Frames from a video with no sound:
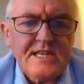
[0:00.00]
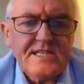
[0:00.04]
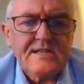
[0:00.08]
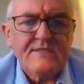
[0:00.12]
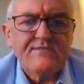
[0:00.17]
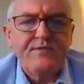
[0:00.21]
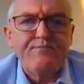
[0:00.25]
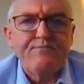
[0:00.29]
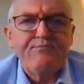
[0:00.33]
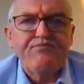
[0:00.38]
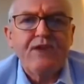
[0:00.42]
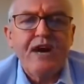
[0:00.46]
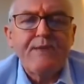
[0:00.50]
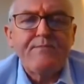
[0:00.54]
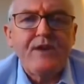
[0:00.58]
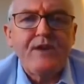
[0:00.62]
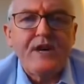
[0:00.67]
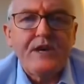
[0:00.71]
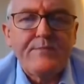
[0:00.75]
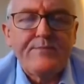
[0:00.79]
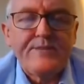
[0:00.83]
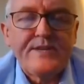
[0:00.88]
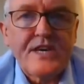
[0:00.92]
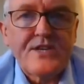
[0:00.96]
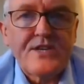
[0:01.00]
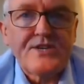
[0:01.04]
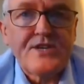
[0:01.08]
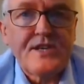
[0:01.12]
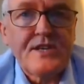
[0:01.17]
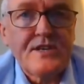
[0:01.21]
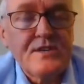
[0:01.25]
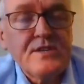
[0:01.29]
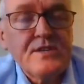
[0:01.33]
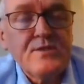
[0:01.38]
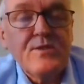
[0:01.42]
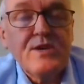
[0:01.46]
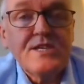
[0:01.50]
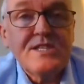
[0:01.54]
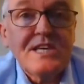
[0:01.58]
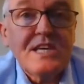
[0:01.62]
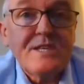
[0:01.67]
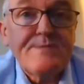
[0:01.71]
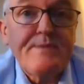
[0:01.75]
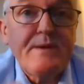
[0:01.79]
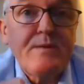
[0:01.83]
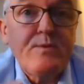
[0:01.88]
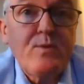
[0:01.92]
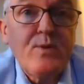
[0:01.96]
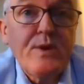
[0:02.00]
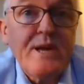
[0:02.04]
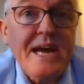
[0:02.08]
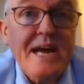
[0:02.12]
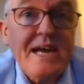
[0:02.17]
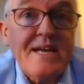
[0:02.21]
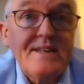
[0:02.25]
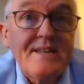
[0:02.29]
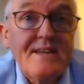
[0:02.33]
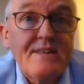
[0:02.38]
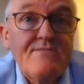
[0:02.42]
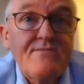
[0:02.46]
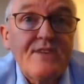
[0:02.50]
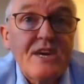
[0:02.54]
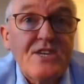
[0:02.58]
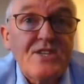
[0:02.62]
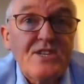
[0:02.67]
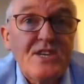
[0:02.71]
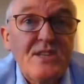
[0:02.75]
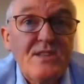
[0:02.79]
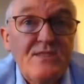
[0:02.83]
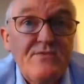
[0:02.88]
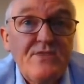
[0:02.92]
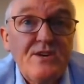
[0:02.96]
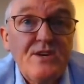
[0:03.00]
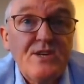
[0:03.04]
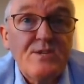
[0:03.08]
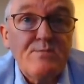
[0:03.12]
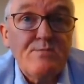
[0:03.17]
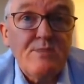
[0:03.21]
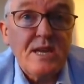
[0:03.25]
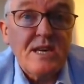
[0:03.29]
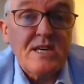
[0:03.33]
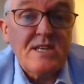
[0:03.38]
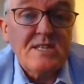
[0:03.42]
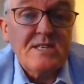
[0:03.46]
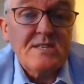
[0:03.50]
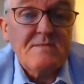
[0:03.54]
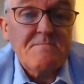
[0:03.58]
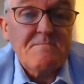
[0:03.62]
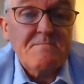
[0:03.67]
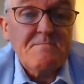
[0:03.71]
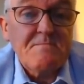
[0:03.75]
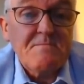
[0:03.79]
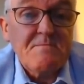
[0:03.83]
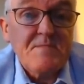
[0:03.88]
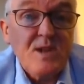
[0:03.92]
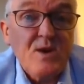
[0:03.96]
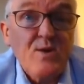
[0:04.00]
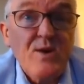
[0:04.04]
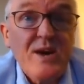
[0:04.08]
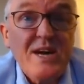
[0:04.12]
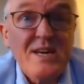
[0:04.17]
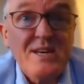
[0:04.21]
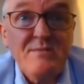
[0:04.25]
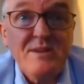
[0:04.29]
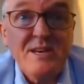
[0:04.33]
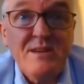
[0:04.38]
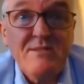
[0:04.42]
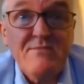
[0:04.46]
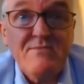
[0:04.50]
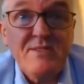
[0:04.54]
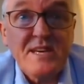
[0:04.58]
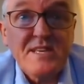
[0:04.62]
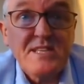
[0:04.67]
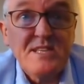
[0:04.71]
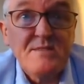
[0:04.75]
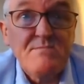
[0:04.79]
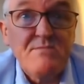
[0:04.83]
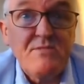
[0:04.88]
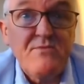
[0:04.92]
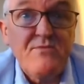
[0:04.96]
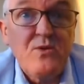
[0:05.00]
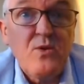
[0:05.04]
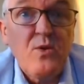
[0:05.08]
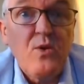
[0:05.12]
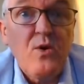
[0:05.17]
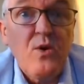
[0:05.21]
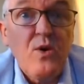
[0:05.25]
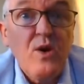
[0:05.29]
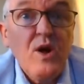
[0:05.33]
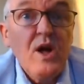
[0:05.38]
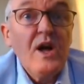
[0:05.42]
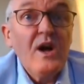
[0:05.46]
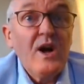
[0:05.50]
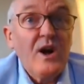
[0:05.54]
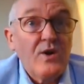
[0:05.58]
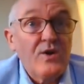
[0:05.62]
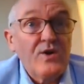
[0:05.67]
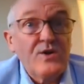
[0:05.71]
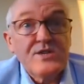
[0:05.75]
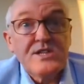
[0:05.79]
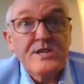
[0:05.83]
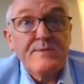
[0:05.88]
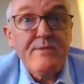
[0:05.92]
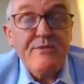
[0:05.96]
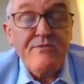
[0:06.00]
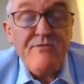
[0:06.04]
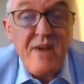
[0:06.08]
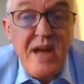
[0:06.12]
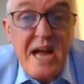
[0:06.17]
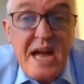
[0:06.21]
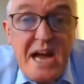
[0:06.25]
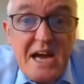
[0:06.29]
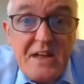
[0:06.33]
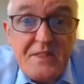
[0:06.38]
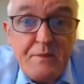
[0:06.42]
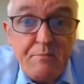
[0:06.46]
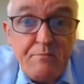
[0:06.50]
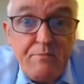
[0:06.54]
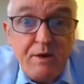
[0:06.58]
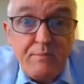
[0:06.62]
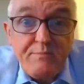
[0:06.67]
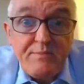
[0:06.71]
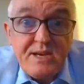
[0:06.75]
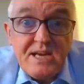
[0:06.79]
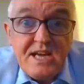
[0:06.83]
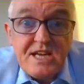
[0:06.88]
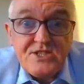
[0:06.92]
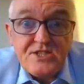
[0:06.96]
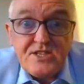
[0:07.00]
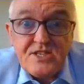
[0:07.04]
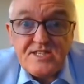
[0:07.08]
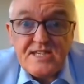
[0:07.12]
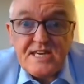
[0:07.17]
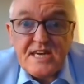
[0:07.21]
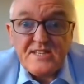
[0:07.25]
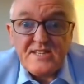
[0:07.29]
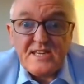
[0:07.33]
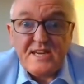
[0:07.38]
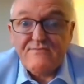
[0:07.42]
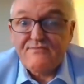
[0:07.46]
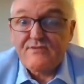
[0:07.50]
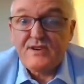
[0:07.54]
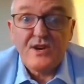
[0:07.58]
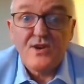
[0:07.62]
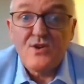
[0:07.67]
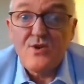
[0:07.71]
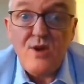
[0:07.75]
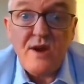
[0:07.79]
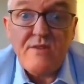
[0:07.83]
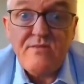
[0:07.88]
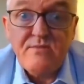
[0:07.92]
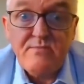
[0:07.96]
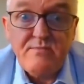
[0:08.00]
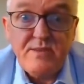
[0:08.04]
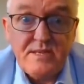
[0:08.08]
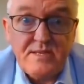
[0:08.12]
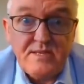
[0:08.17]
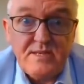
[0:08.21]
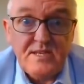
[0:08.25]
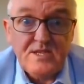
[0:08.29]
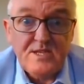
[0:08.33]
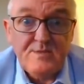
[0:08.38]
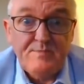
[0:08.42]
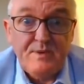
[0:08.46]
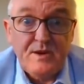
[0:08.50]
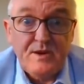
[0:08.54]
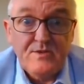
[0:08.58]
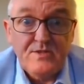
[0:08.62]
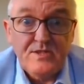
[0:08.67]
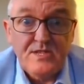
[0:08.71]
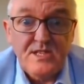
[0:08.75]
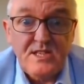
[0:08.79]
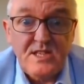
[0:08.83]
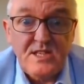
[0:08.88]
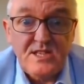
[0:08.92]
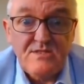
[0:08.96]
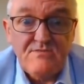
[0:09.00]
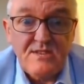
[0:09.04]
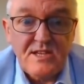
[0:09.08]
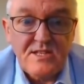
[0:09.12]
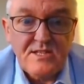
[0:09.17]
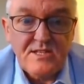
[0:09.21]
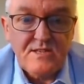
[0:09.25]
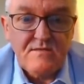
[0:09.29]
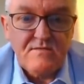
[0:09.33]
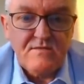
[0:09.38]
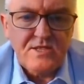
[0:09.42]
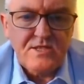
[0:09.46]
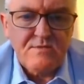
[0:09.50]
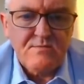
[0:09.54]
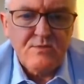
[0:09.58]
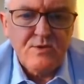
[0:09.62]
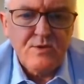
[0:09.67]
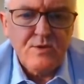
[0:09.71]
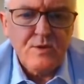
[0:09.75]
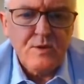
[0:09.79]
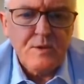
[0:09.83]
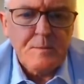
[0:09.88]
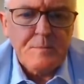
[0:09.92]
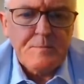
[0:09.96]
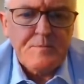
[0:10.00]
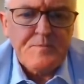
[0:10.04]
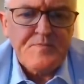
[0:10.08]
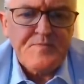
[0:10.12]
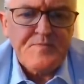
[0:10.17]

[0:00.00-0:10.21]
for primary protection. In other words, less people were getting the infection in the first place who hadn't been infected before. Although to be fair, the population in South Africa who haven't been exposed is relatively small.